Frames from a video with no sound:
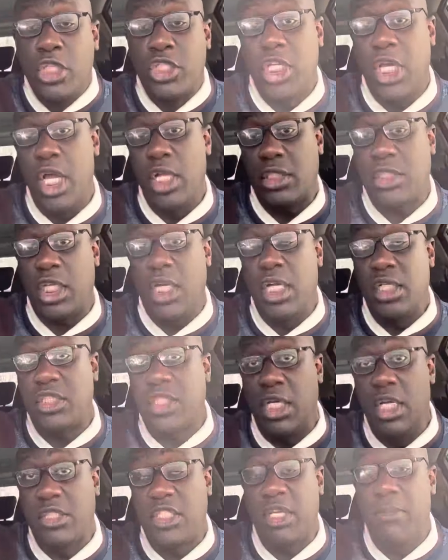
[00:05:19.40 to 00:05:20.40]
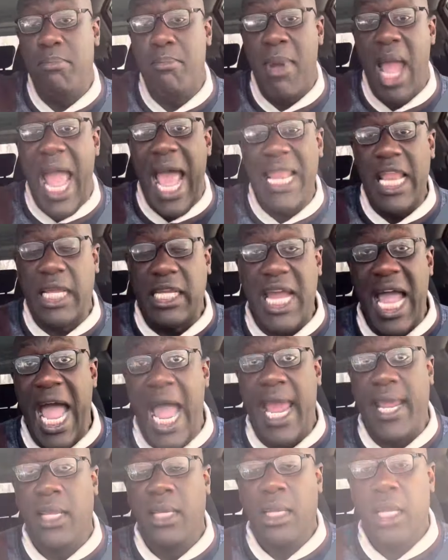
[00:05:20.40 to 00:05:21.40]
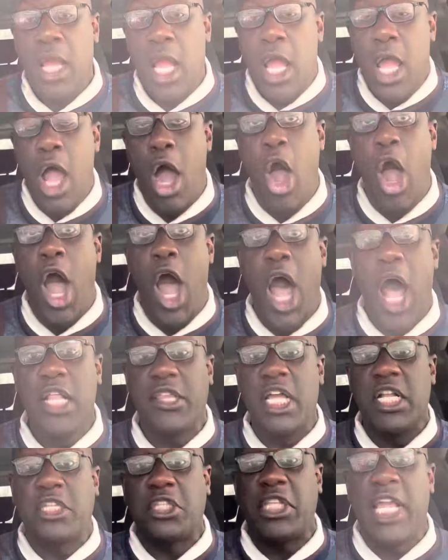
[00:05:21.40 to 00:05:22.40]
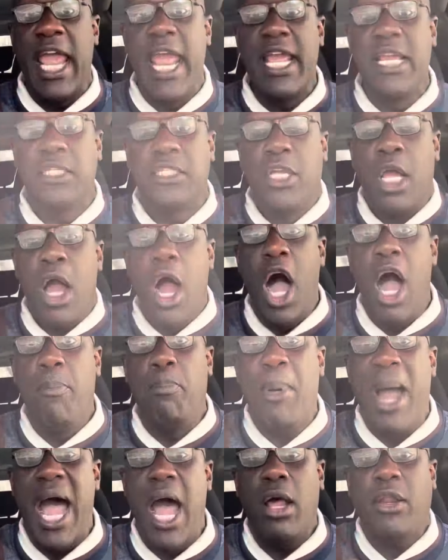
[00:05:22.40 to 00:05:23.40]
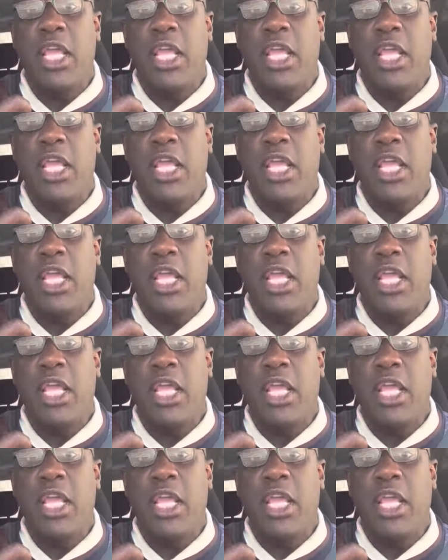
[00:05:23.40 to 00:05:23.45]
to, to, to, to Malachi, all the things about